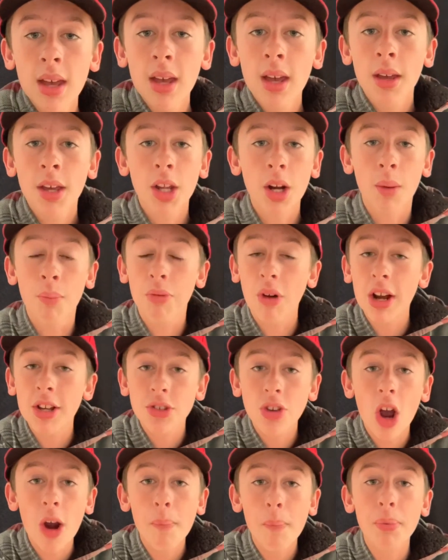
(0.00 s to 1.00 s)
You know,
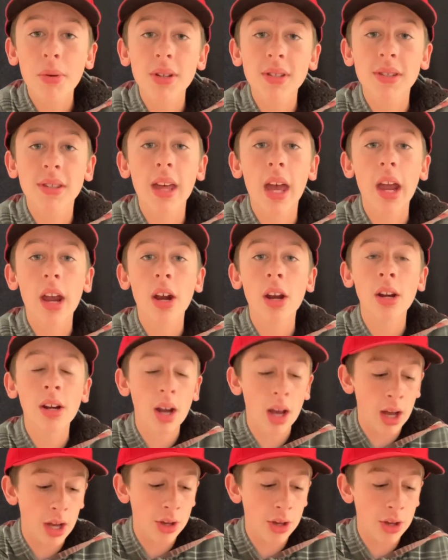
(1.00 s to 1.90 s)
Bryce Harper is there.